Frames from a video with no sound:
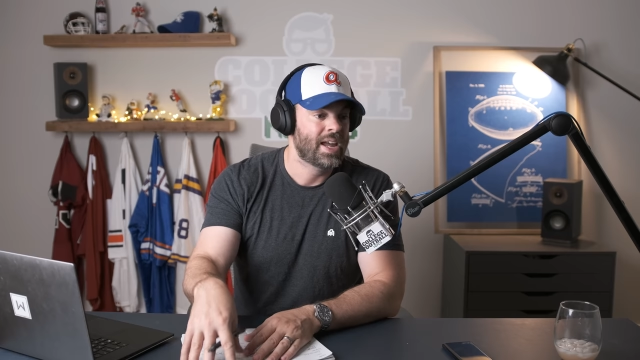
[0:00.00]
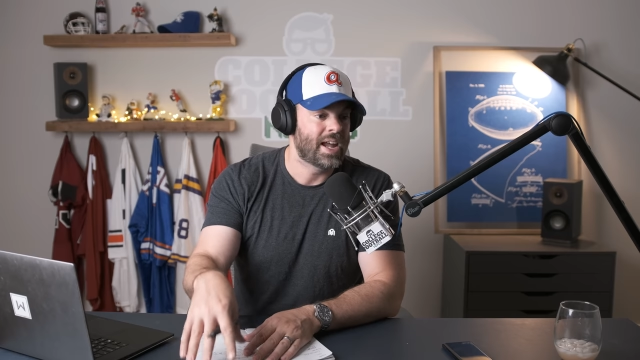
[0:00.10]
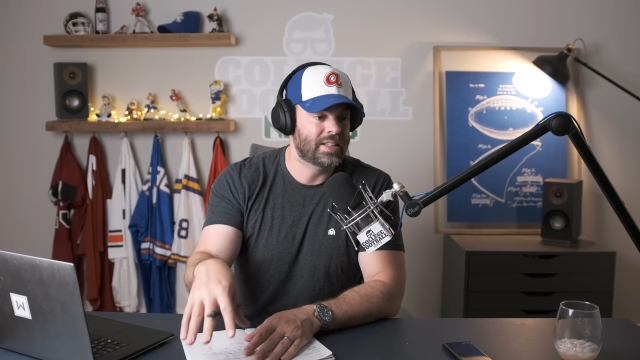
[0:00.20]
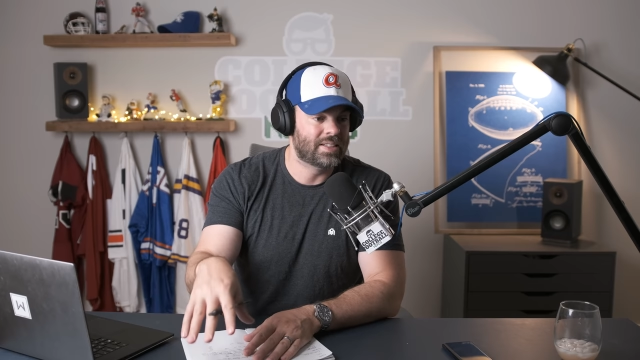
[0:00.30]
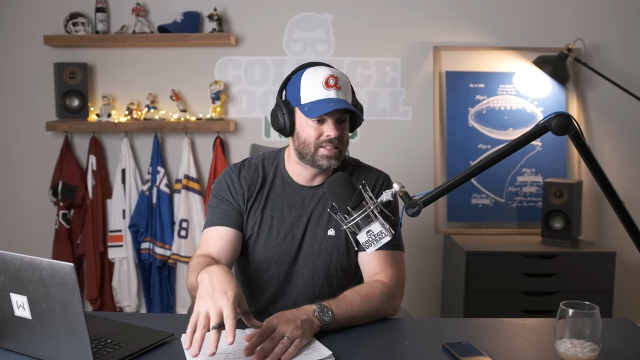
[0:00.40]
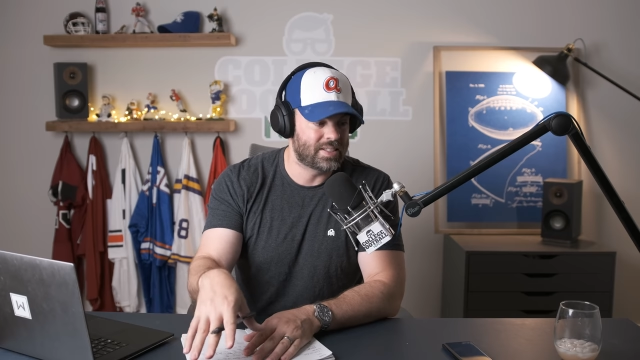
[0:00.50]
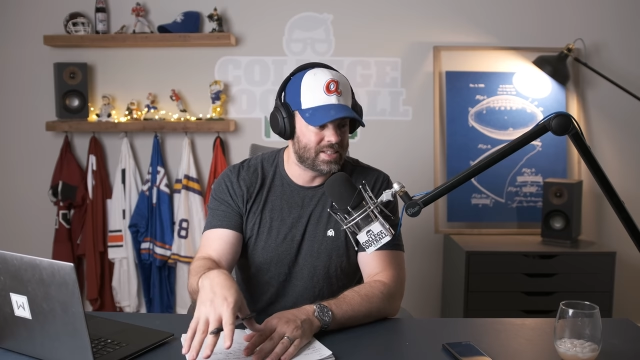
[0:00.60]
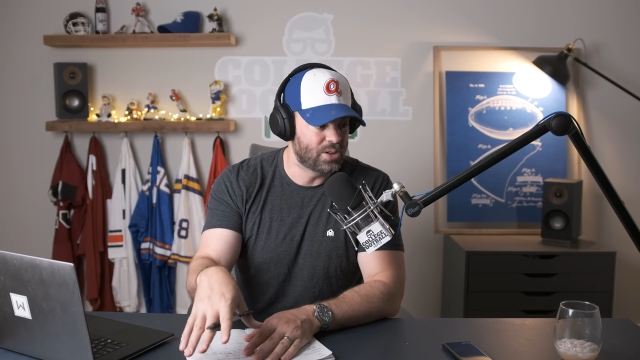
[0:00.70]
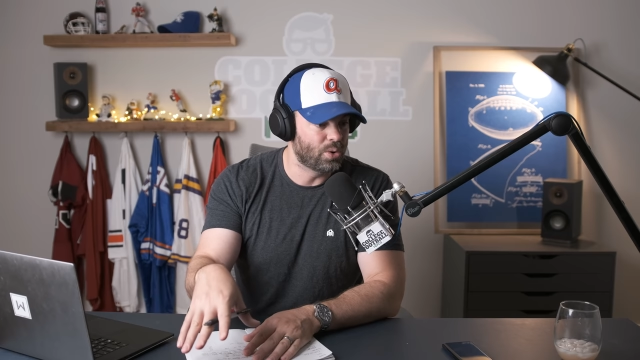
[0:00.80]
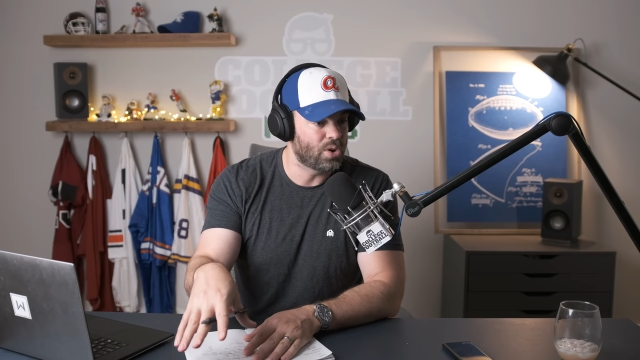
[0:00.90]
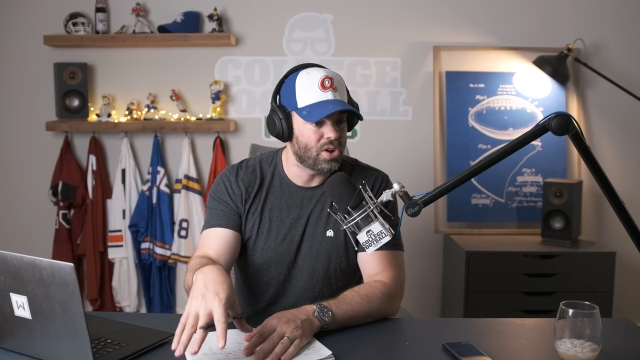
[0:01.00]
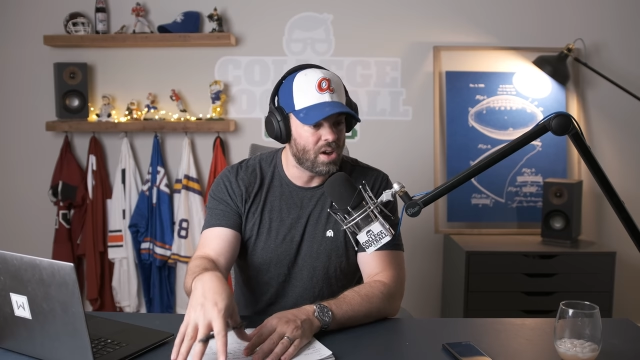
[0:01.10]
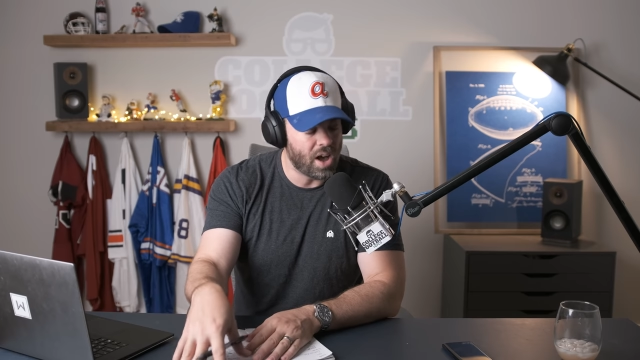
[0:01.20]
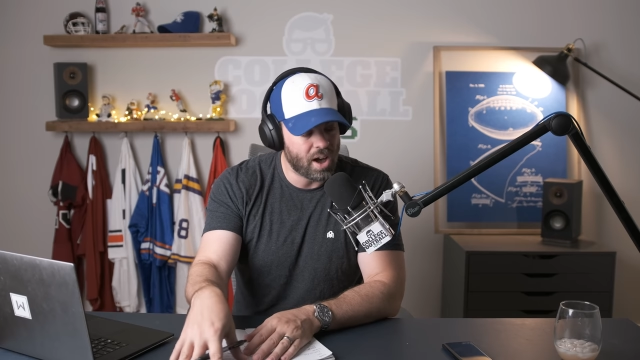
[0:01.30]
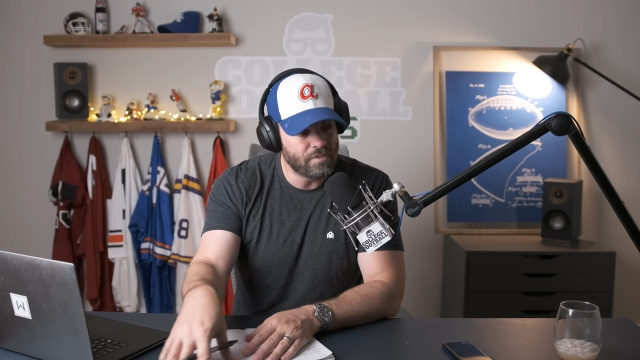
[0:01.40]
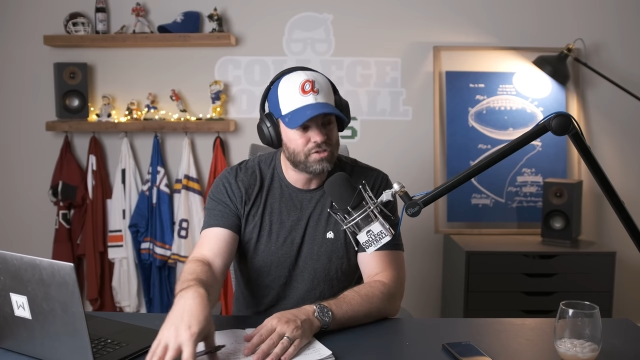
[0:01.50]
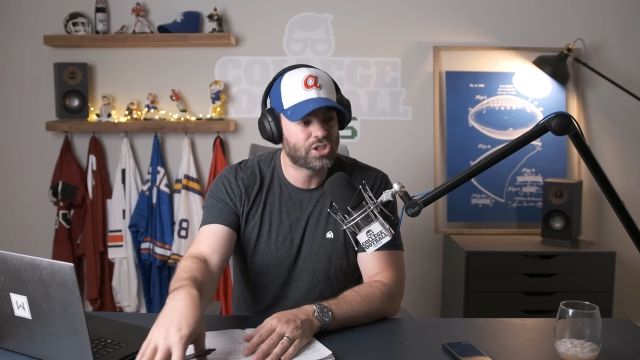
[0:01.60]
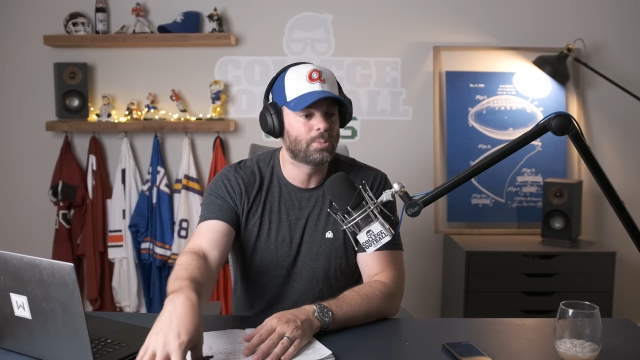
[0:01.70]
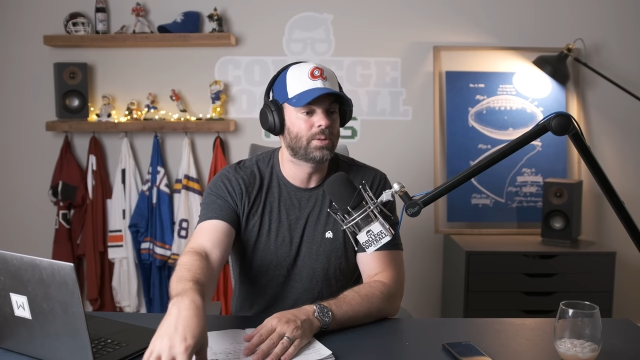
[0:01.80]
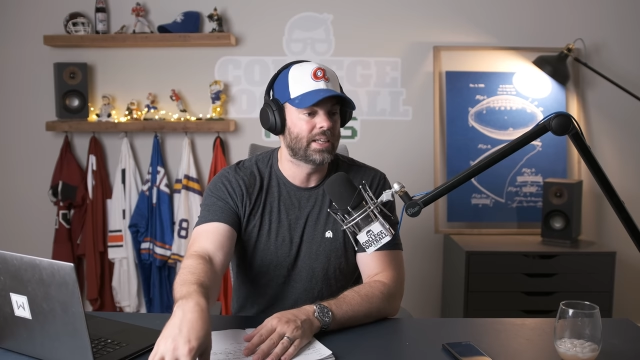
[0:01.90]
and still
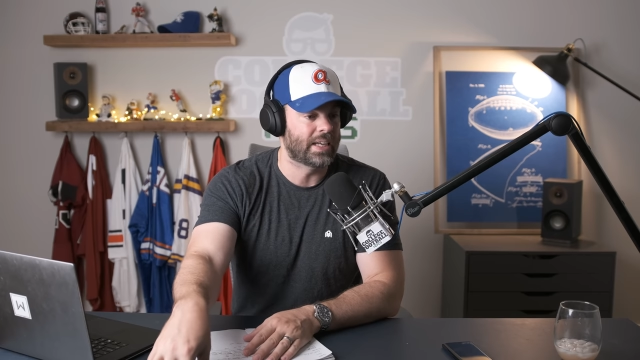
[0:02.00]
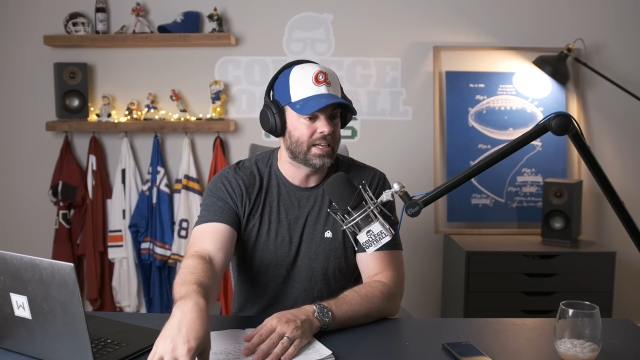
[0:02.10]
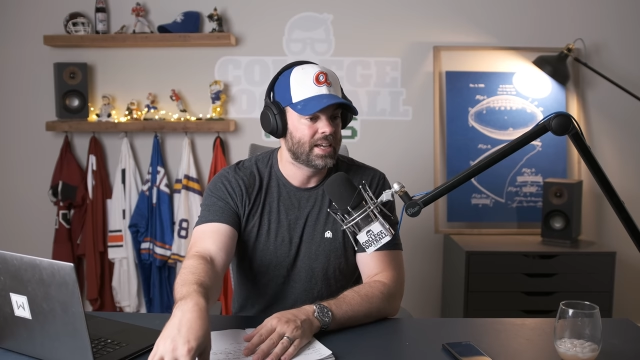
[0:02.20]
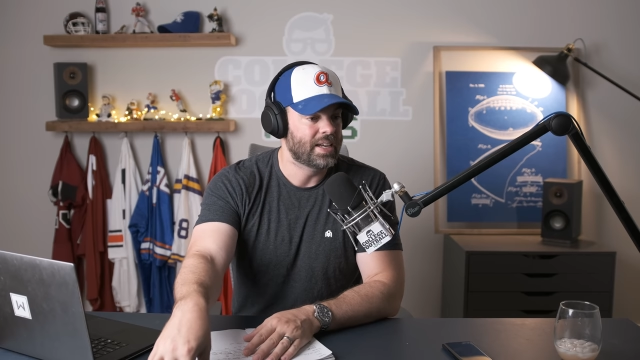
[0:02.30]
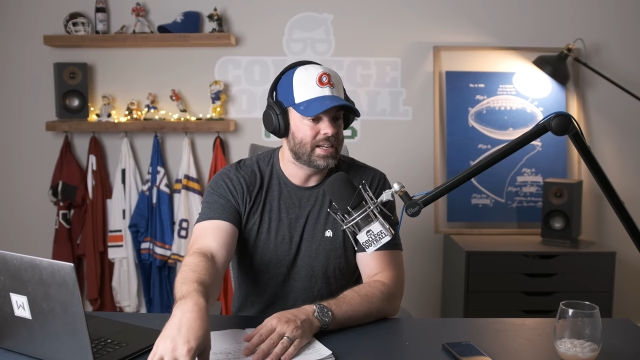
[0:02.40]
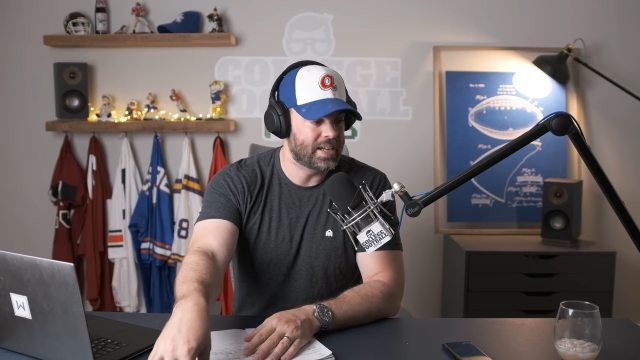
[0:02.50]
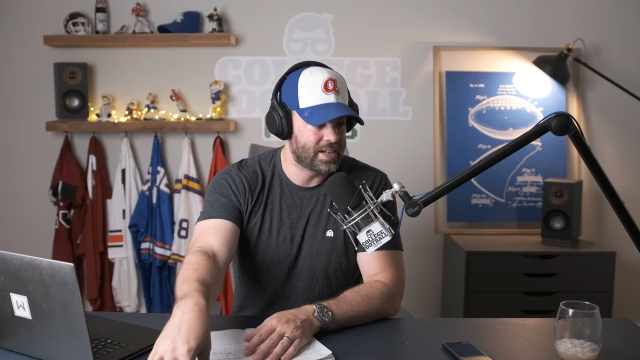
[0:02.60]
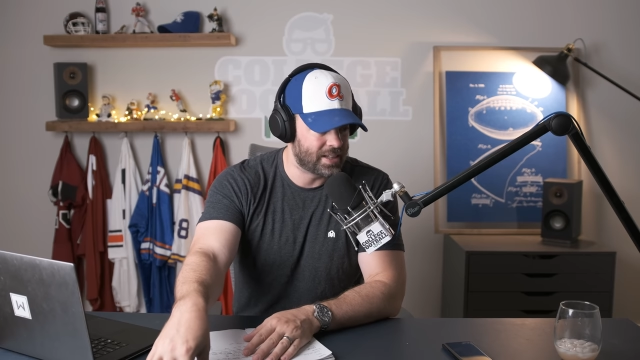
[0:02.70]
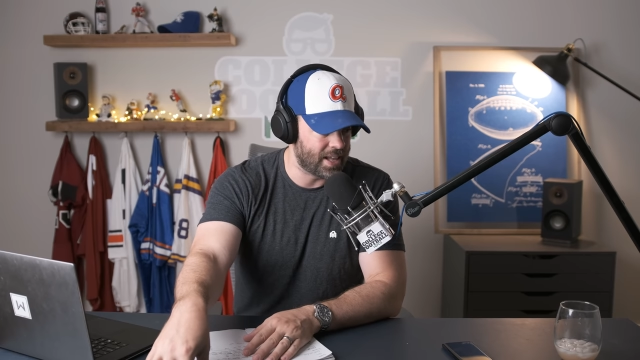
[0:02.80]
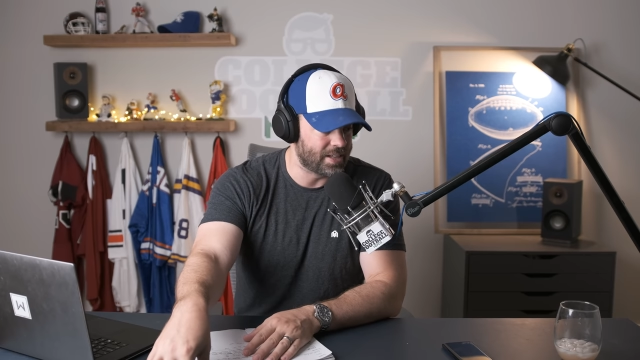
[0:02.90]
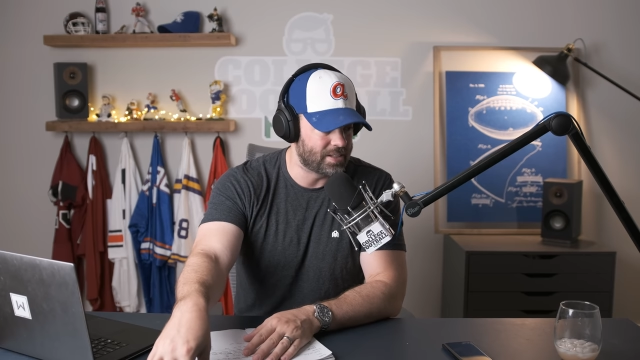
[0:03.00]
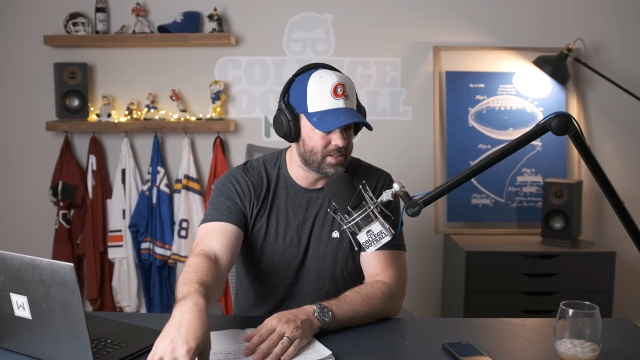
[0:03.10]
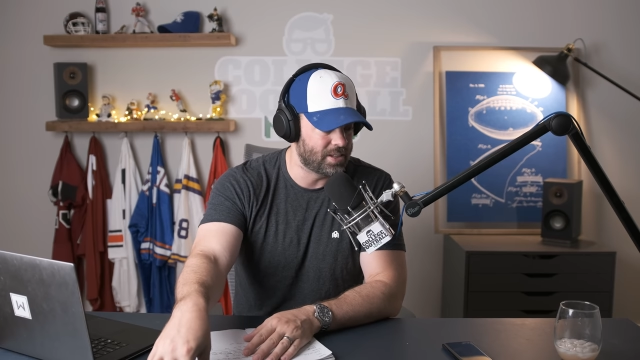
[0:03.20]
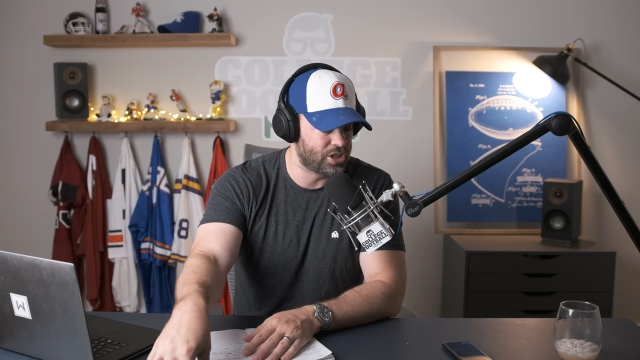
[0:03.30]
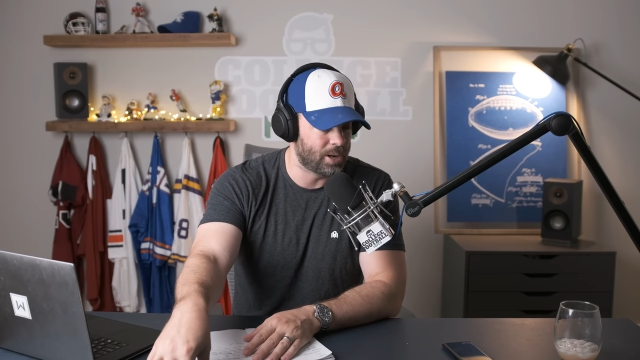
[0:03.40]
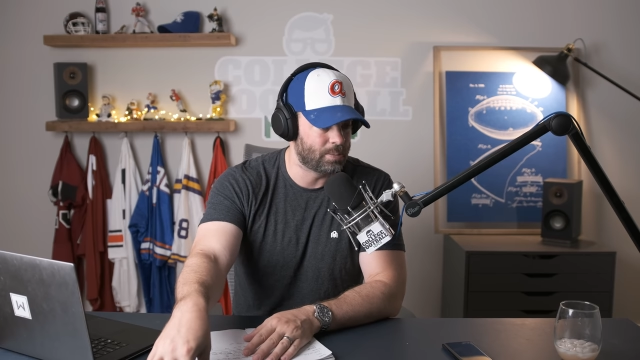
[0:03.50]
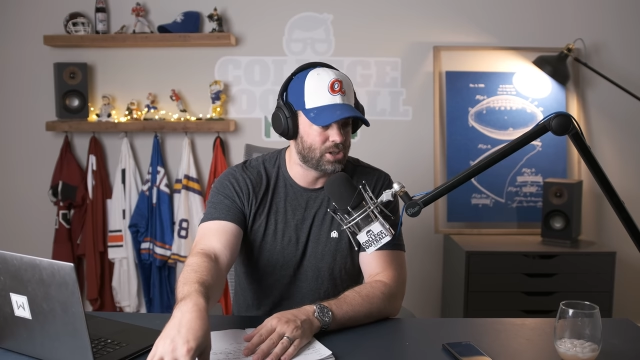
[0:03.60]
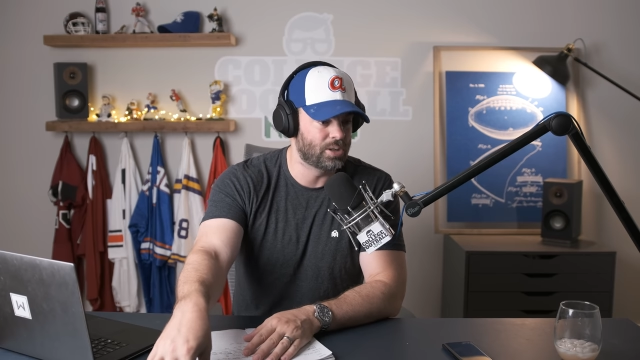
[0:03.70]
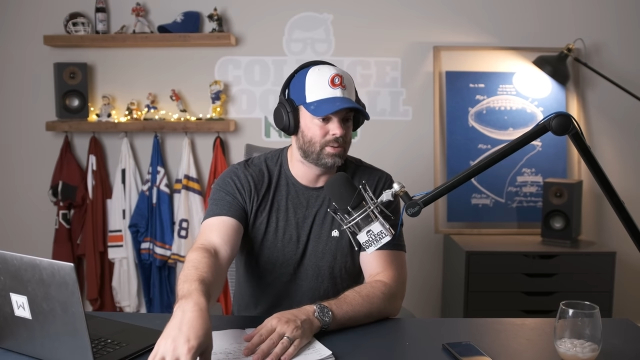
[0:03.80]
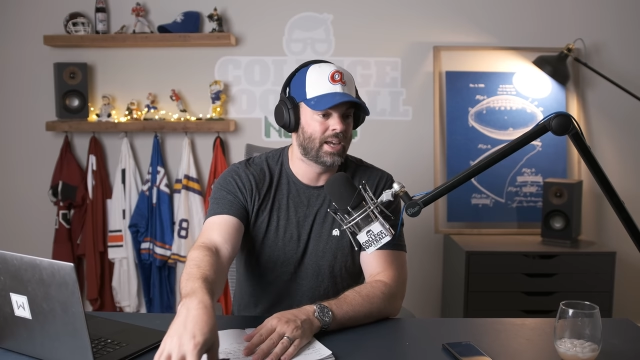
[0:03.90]
comfortably get in the SEC
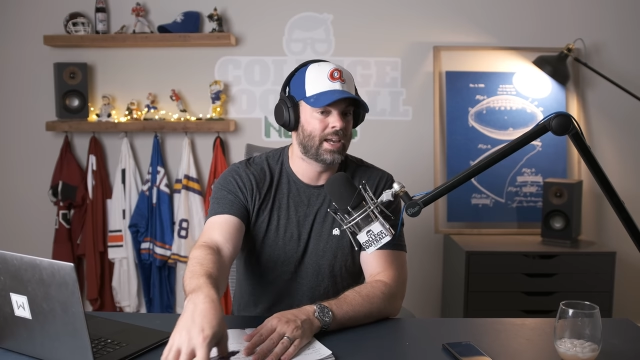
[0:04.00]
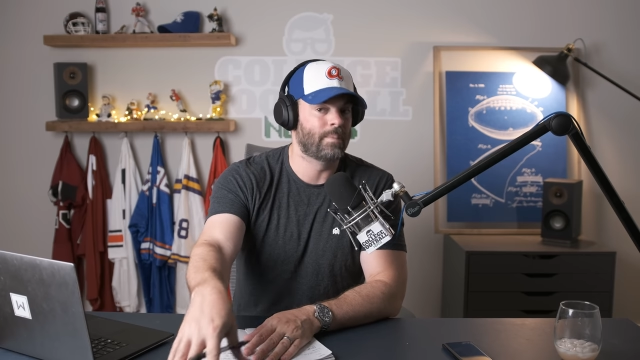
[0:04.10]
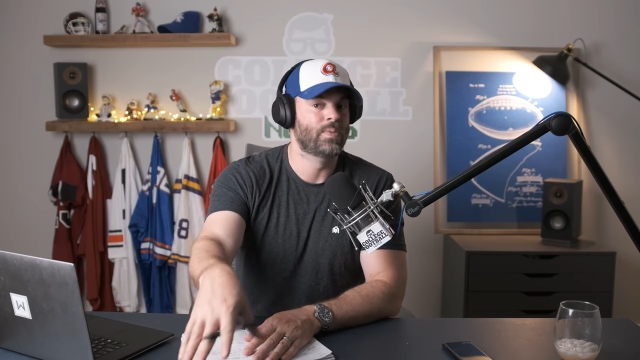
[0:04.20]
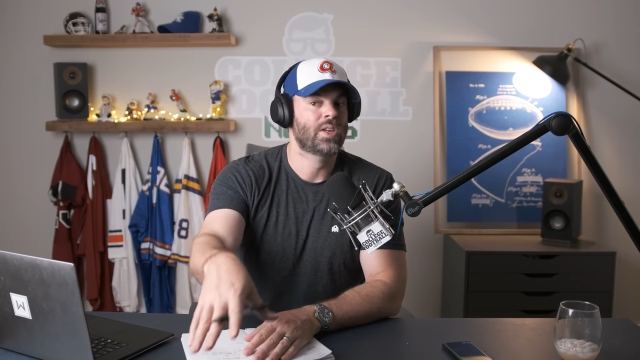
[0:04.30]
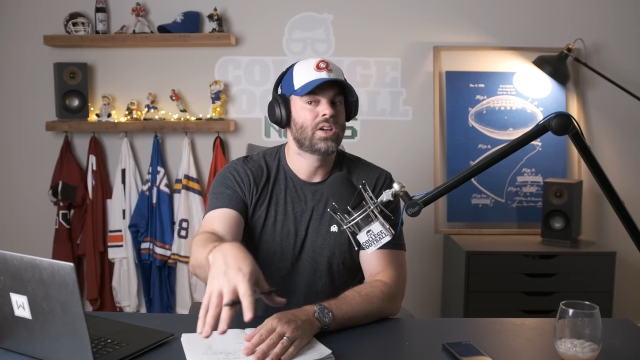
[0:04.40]
championship game,